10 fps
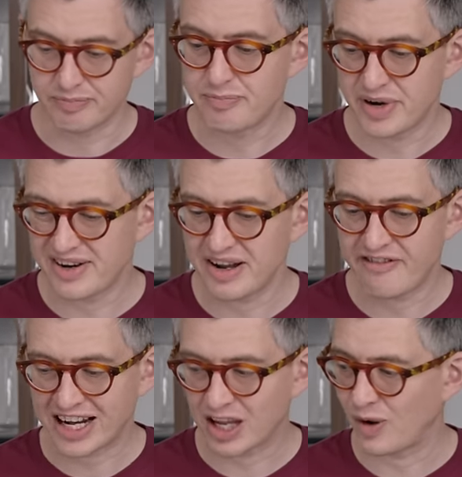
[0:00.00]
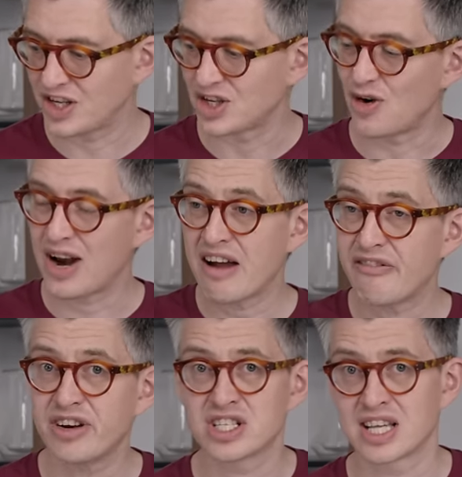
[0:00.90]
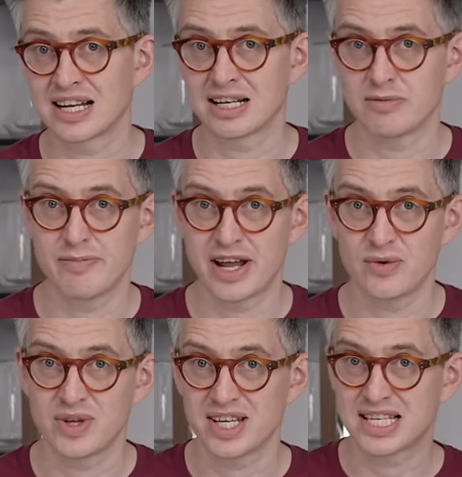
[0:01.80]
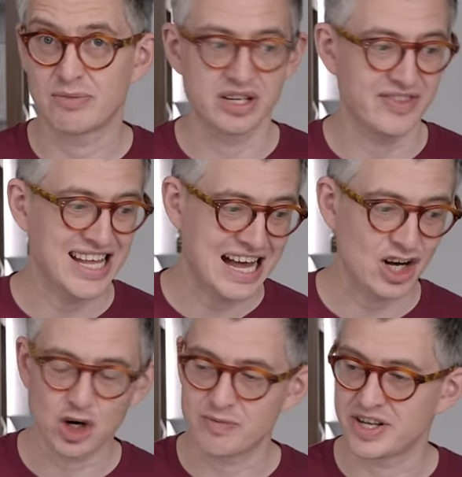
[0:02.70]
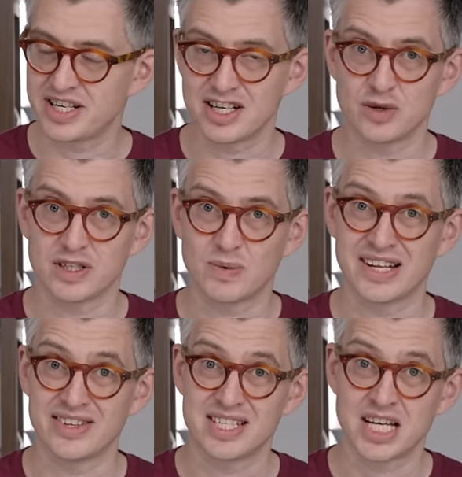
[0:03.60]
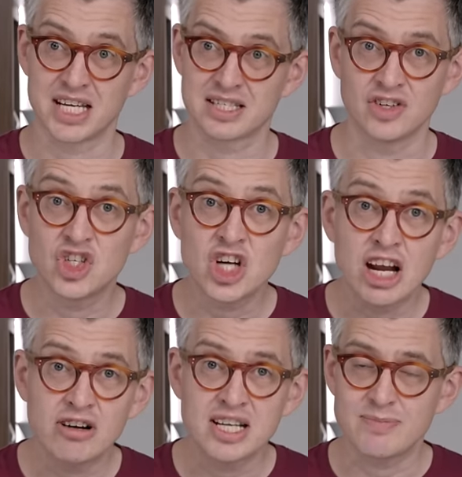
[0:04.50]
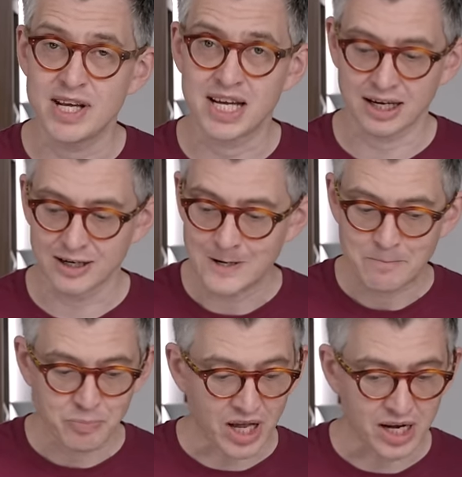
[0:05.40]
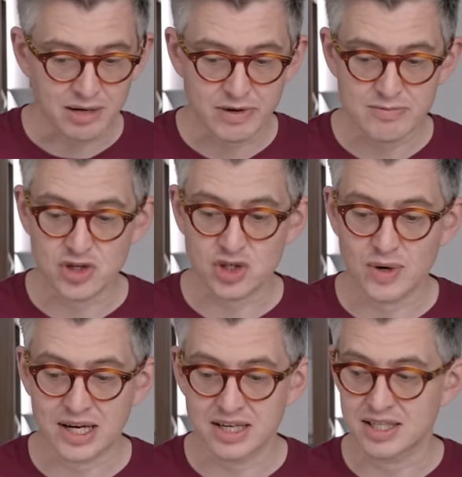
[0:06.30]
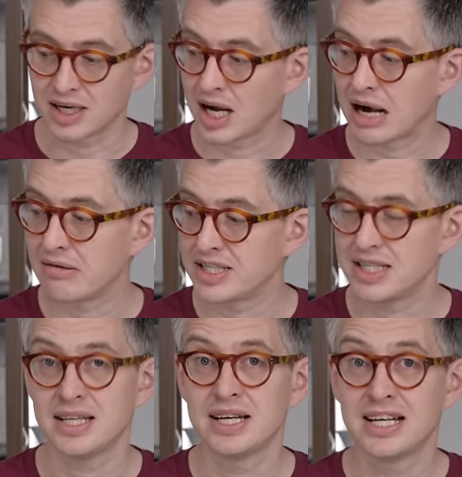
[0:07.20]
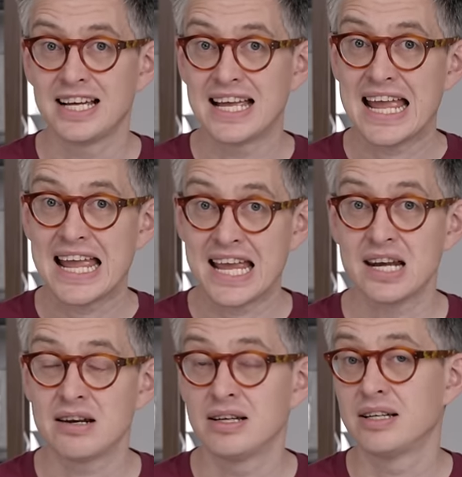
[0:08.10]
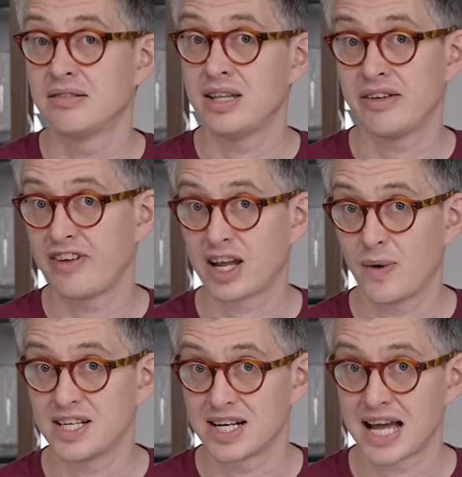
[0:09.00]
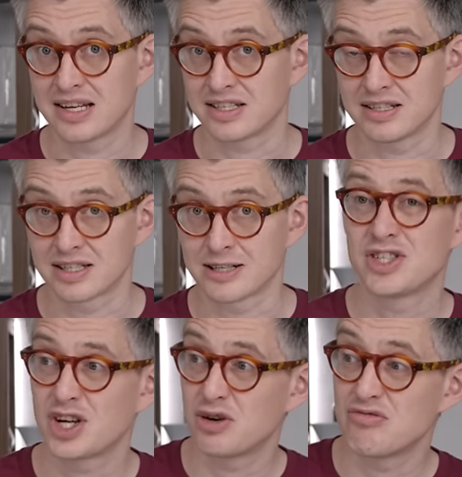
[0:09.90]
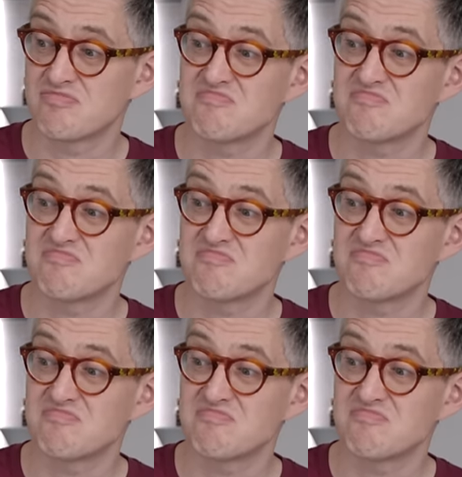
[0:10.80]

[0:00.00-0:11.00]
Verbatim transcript: but evacuation on average did a little bit better with exception of the Ankomn that didn't do as well in this test. Generally speaking, a little bit more sweetness and clarity in the evacuated canisters. So